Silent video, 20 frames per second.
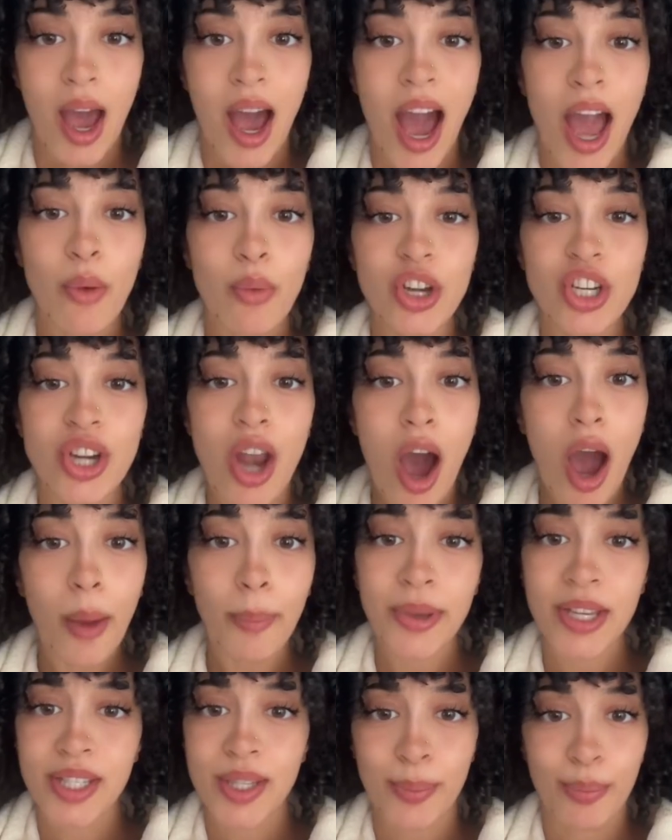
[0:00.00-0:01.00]
I would
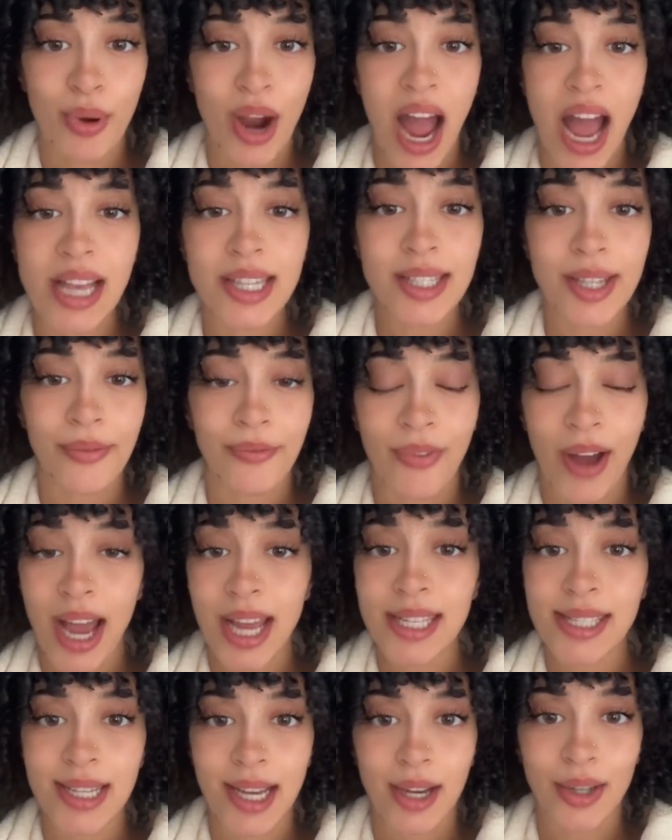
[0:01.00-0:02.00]
not be surprised to
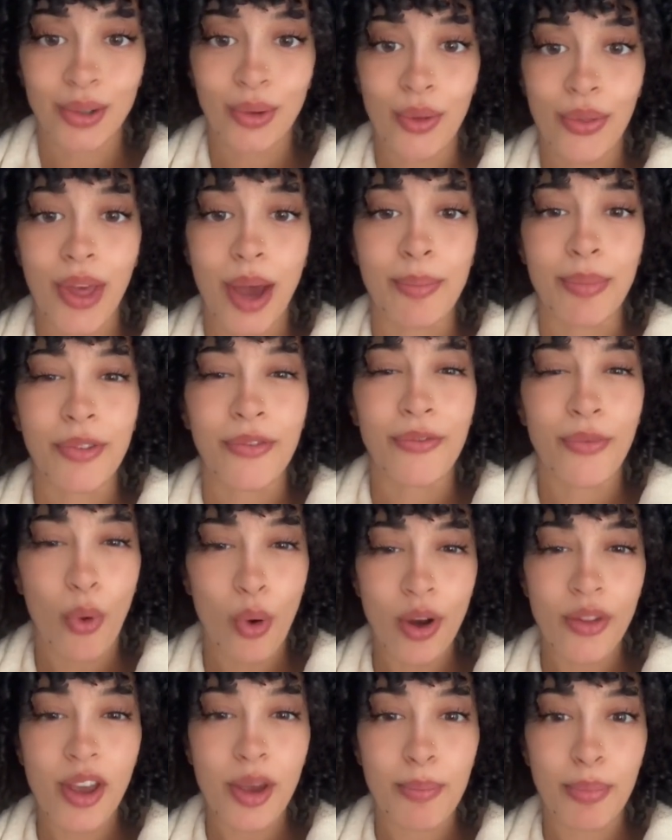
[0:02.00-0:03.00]
find out that
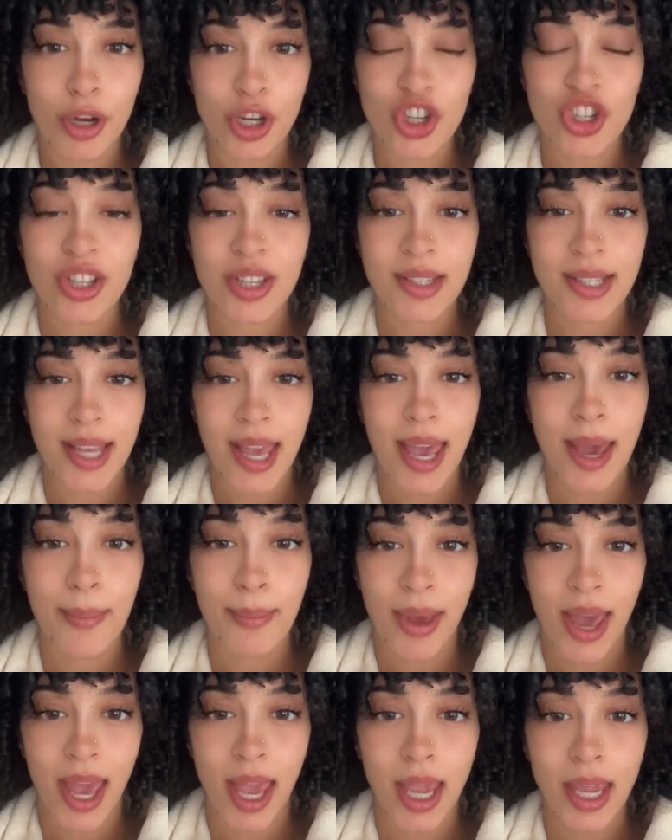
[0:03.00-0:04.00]
before they pushed this
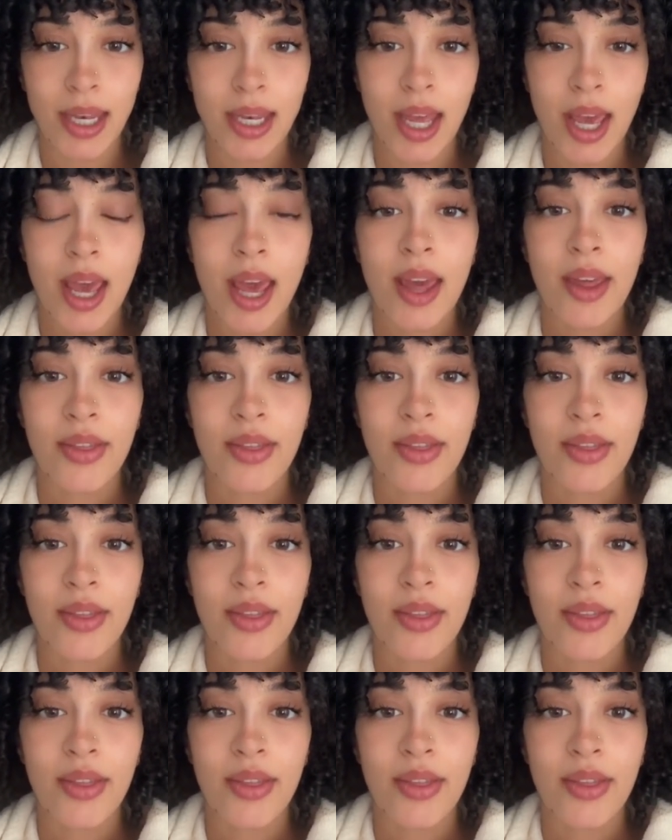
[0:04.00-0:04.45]
campaign,